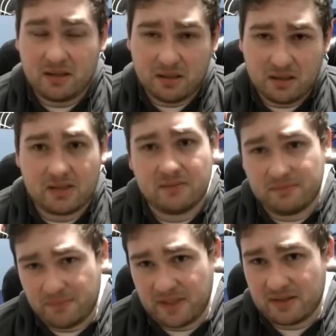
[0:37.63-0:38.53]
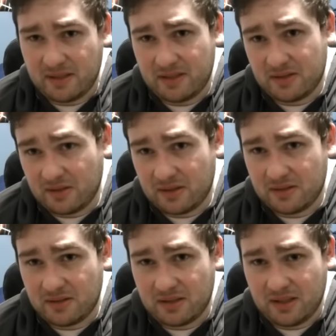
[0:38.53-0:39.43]
and basically his
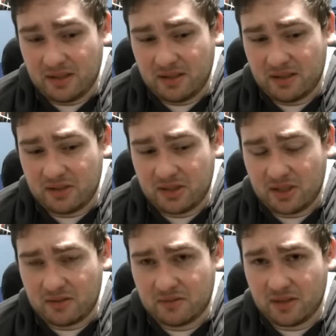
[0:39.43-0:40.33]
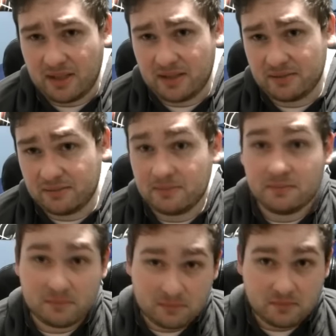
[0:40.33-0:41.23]
thoughts on the uh, channel and,
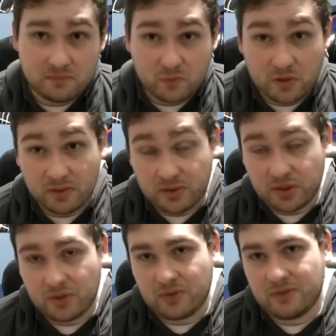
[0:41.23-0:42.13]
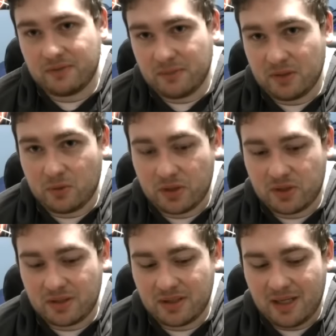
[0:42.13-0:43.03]
well, the show in, in
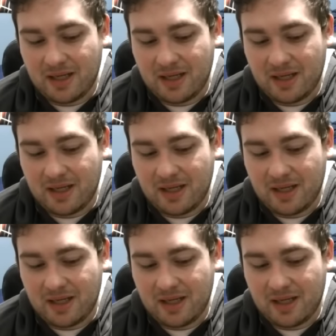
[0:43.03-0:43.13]
question.